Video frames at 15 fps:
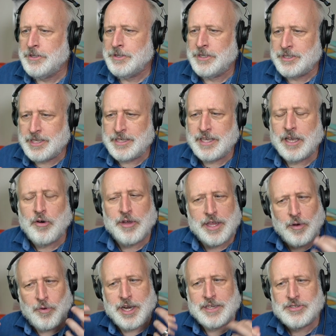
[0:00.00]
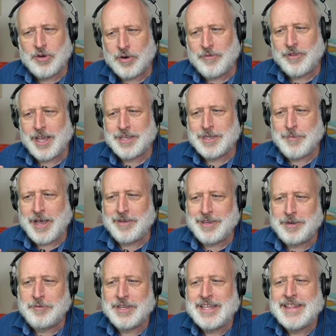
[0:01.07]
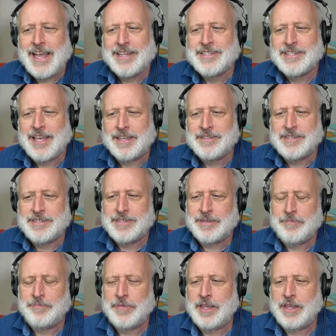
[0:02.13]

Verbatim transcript: to deal with it. What I sort of liked about, you know, in that sense,